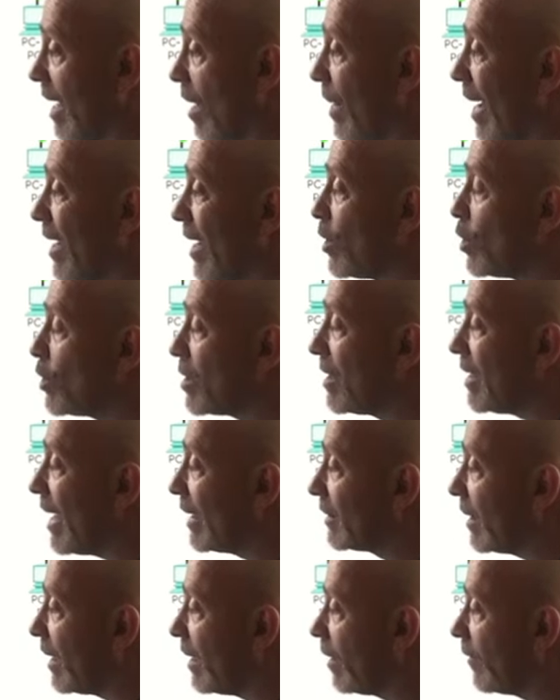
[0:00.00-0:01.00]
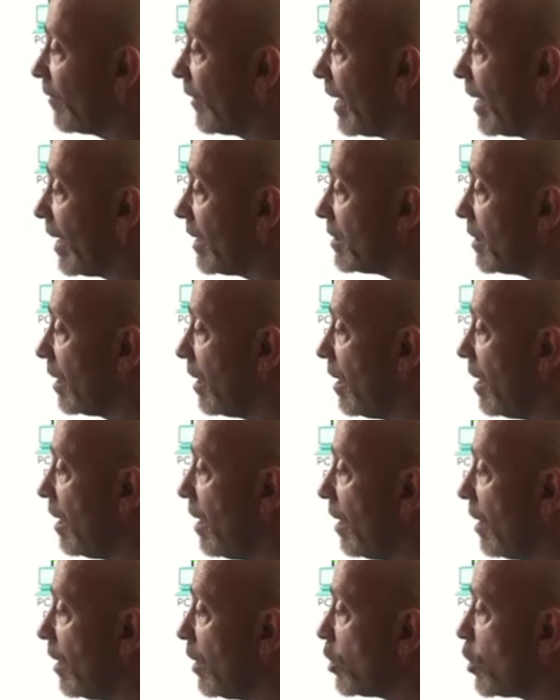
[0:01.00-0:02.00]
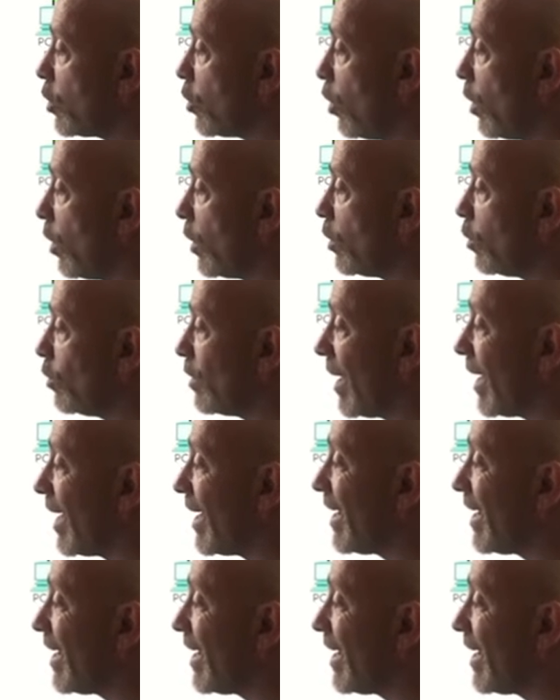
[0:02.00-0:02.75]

that by using the exit interface, it's showing you that